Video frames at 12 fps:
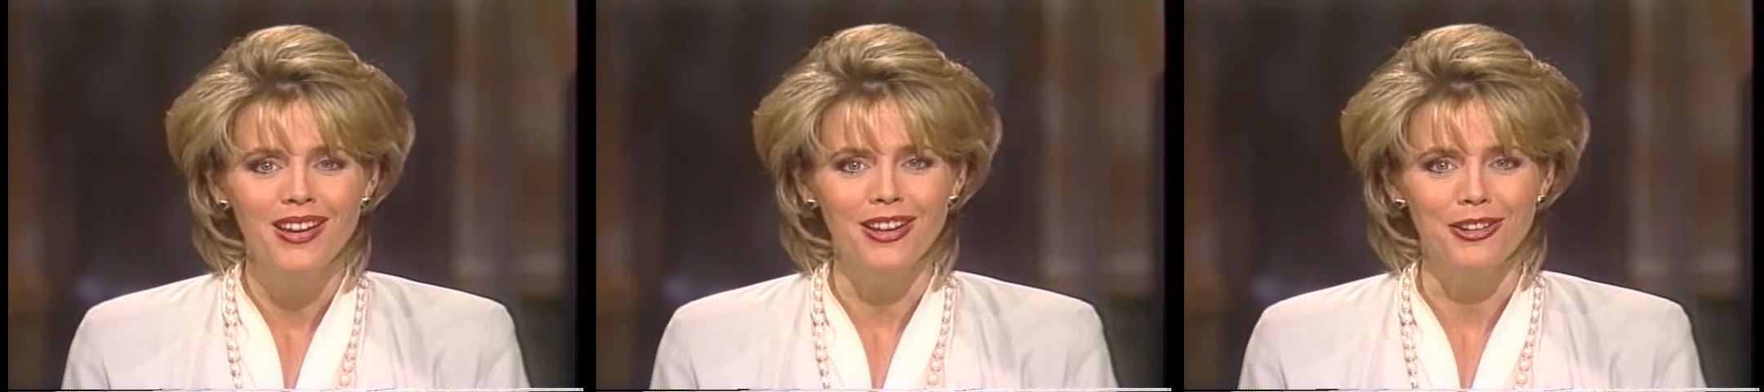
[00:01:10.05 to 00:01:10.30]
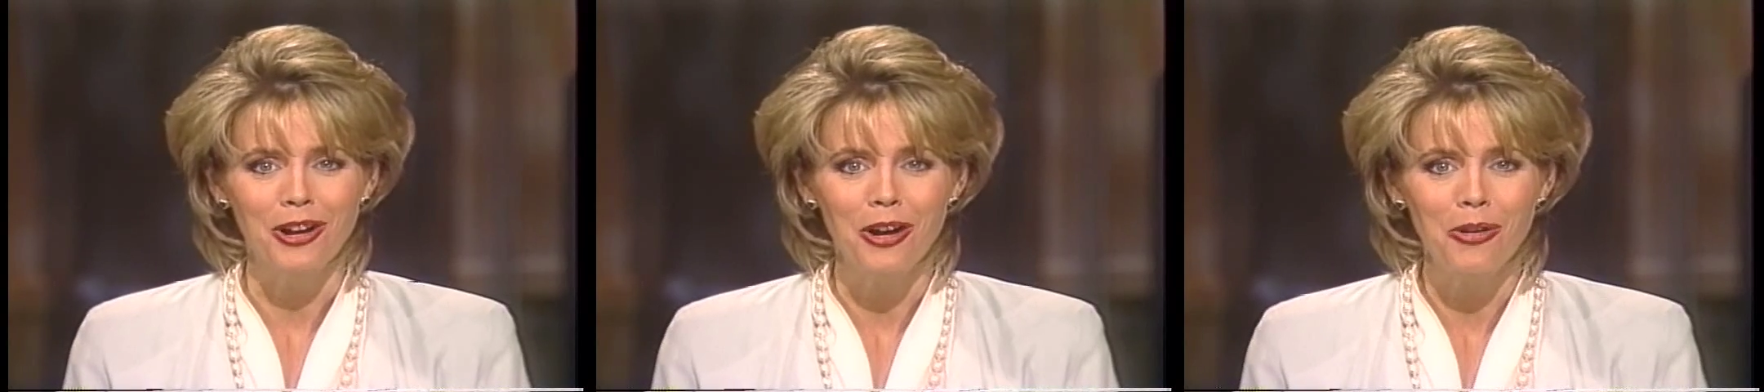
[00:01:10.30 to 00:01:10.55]

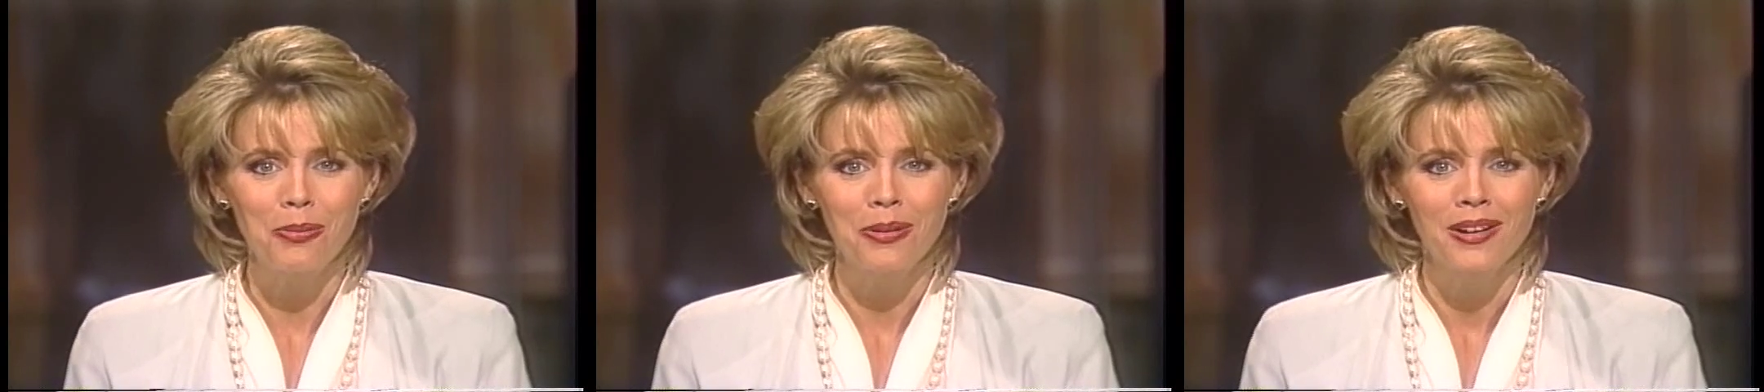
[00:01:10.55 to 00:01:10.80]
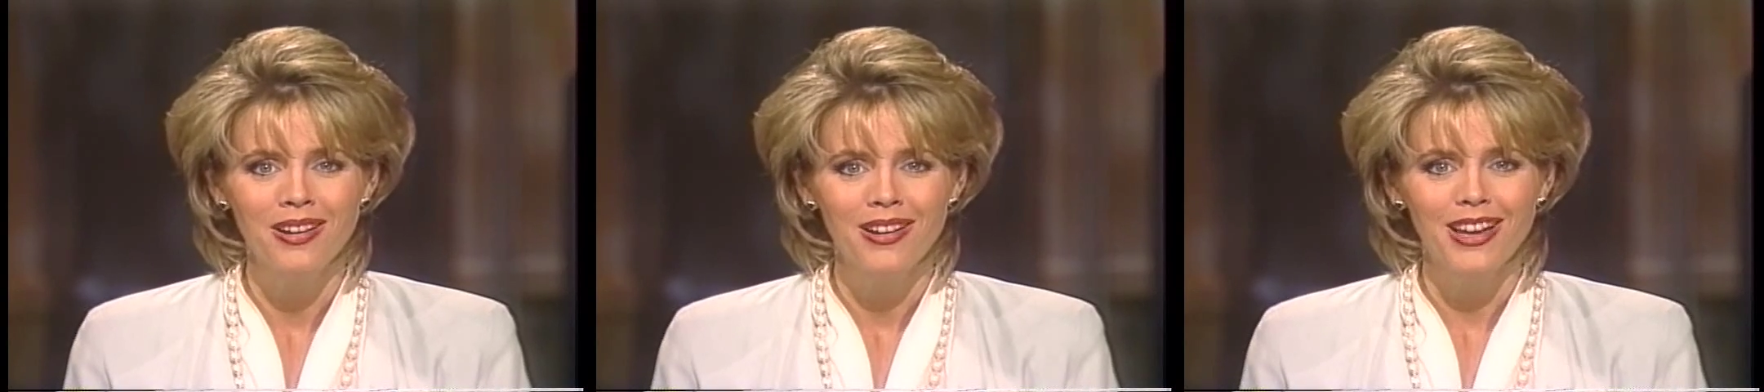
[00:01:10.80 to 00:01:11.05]
and hope
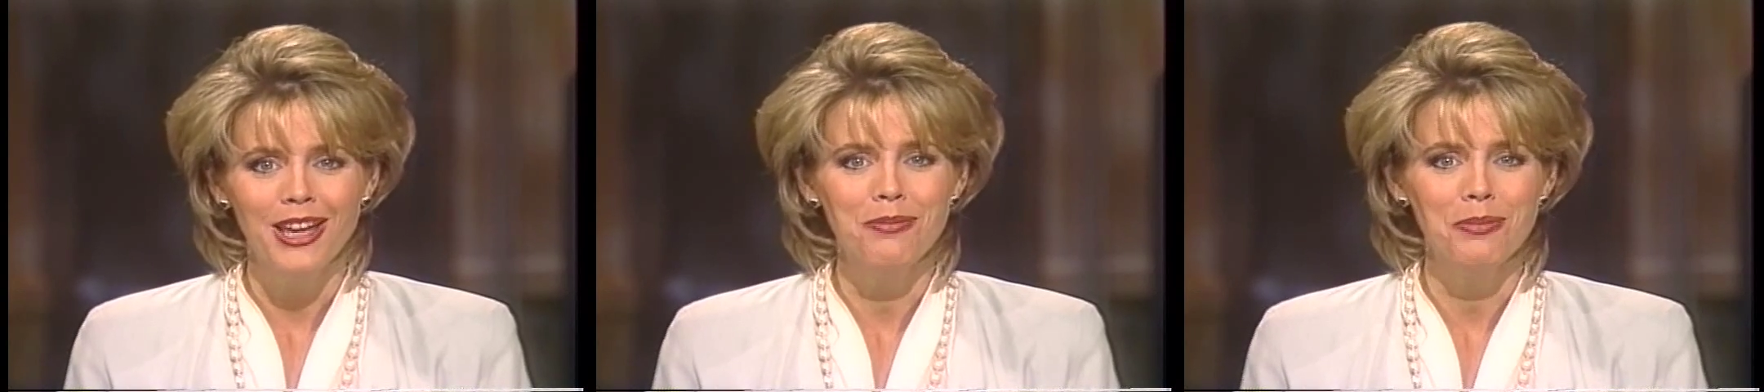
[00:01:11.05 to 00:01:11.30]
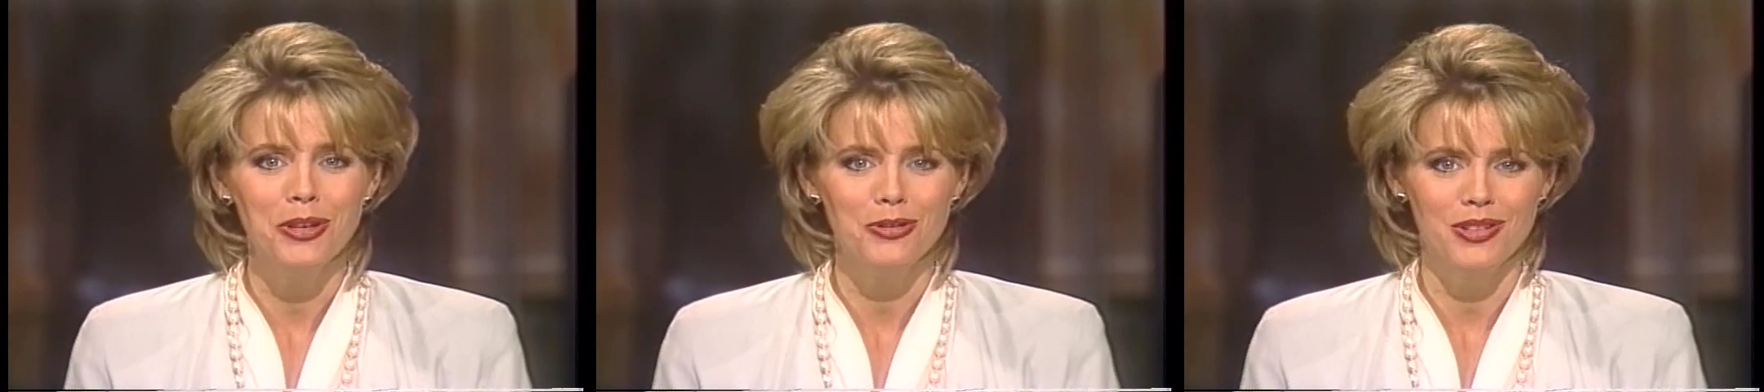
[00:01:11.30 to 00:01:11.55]

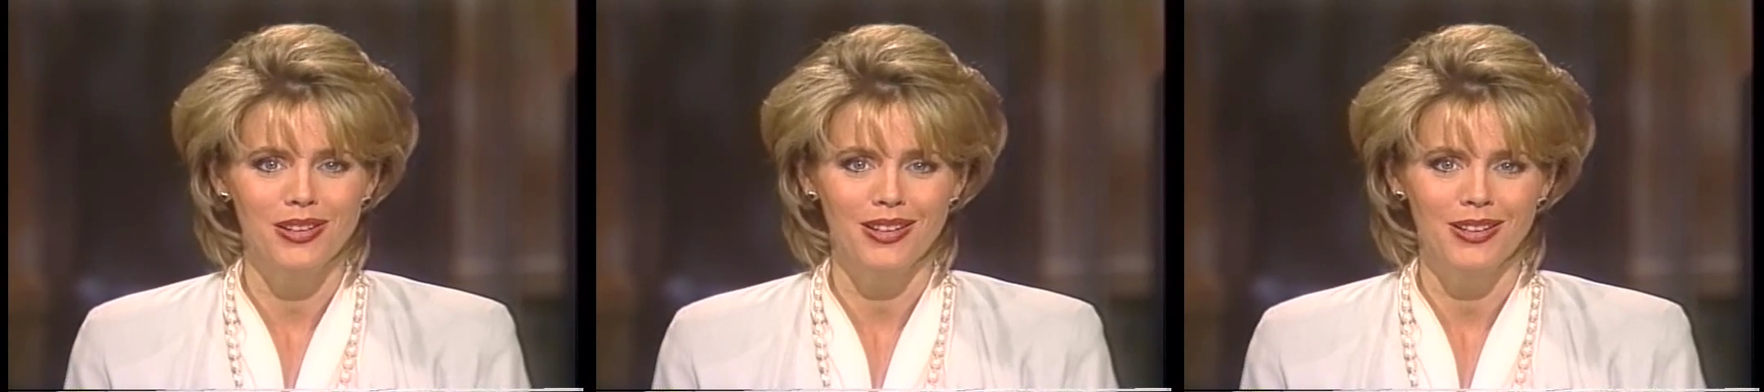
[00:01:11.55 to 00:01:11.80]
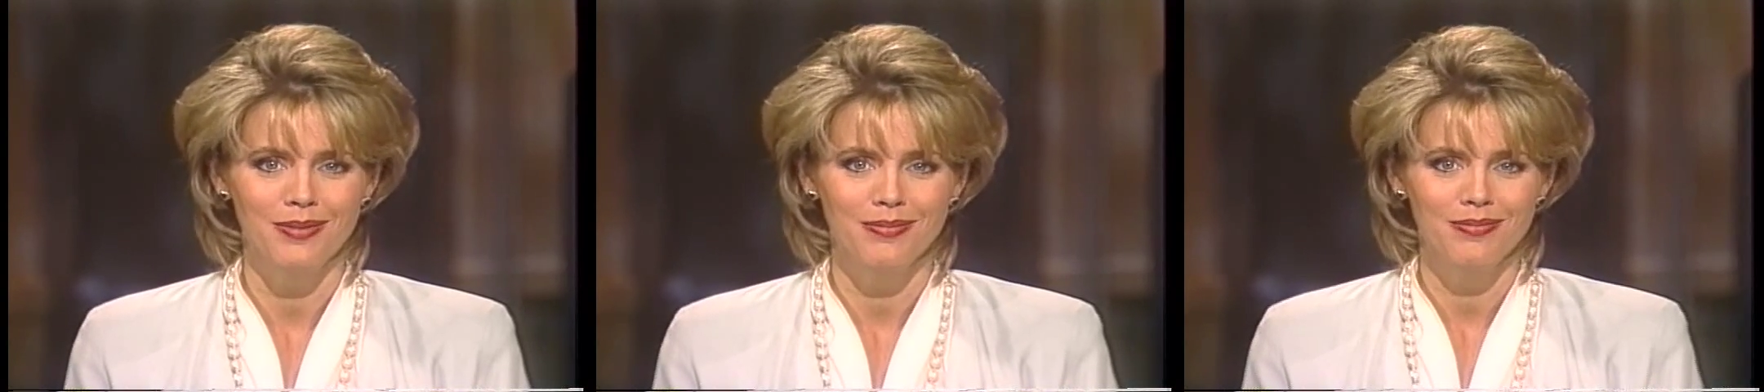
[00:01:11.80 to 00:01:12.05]
and music.